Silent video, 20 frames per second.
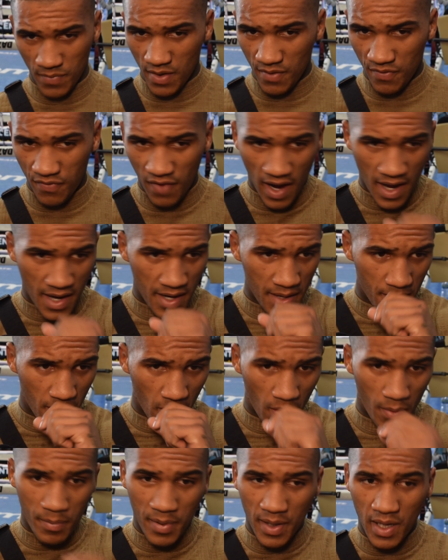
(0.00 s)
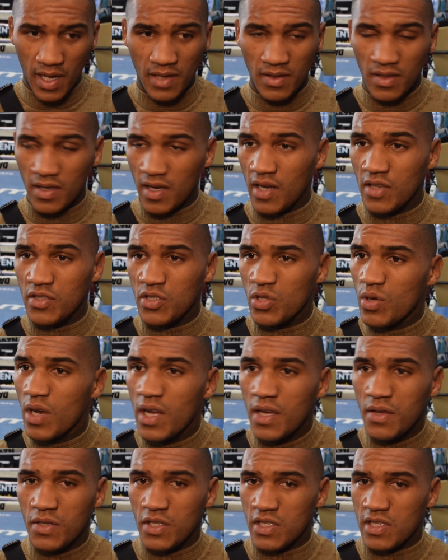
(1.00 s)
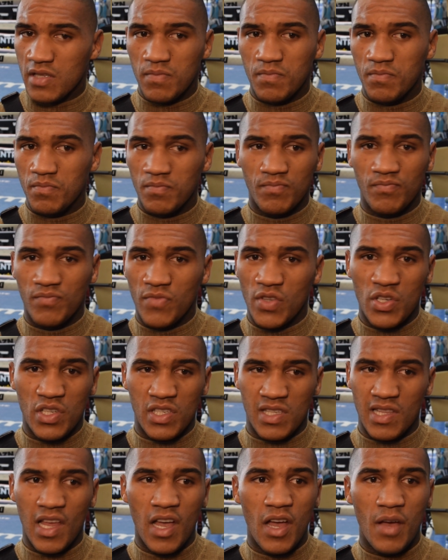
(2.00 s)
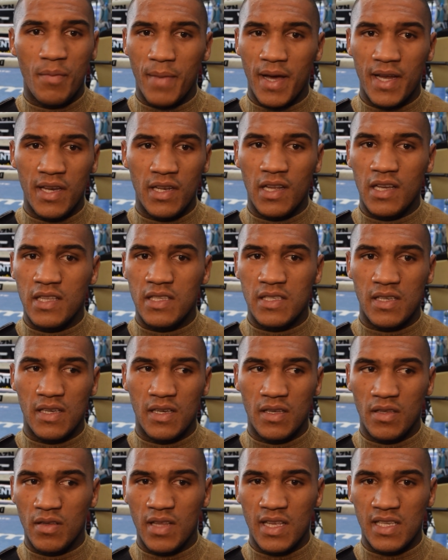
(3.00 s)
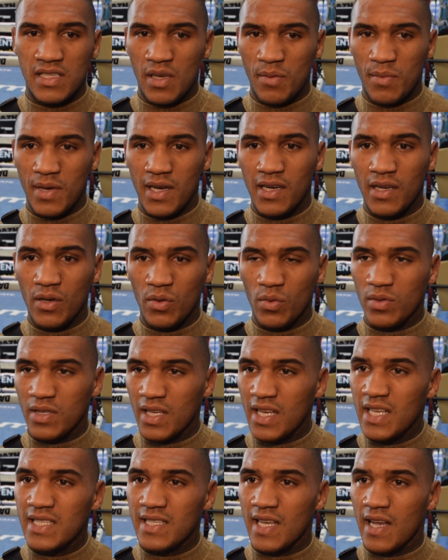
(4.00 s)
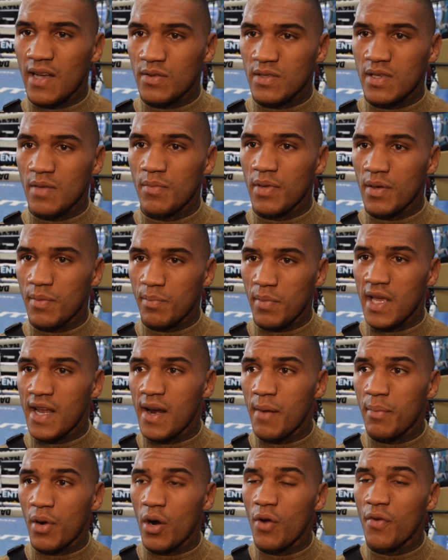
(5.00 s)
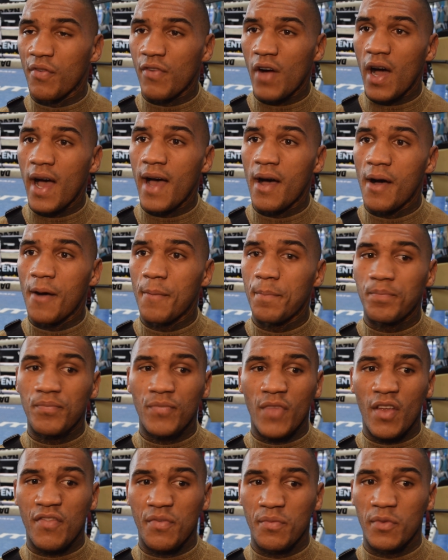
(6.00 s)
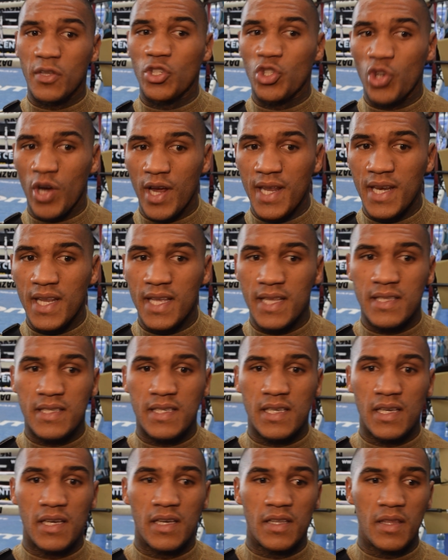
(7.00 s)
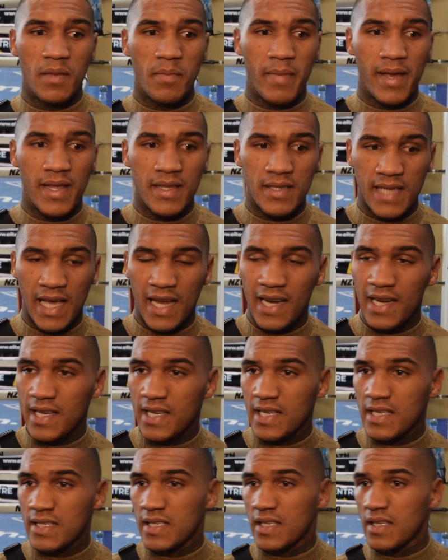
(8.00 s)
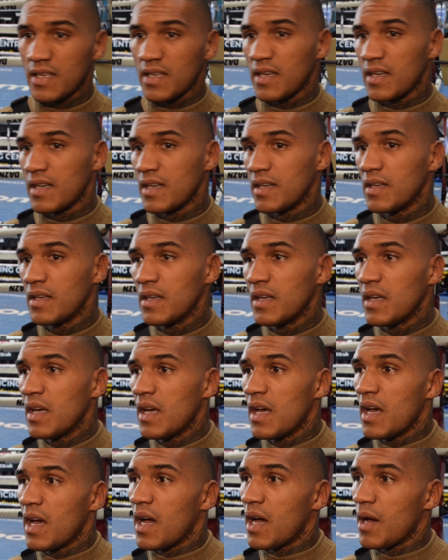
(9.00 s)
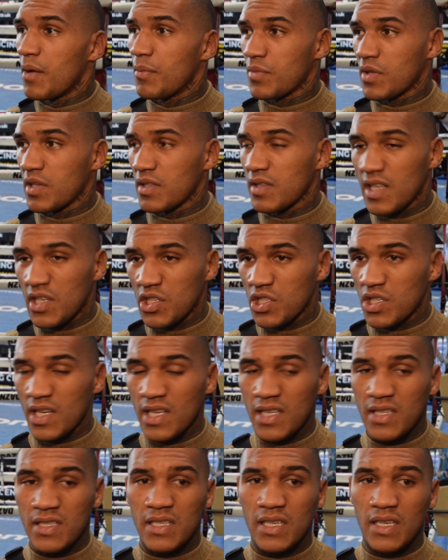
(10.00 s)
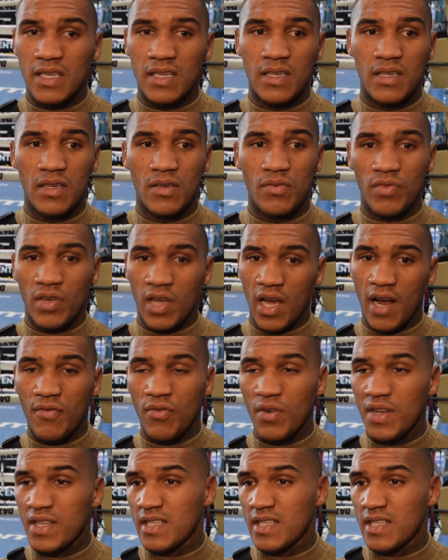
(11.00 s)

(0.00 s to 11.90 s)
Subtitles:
fighting on big undercards. You just learn, man. You learn to. There's so many little details in being a pro fighter, from the training to the mentality to the conditioning to the recovery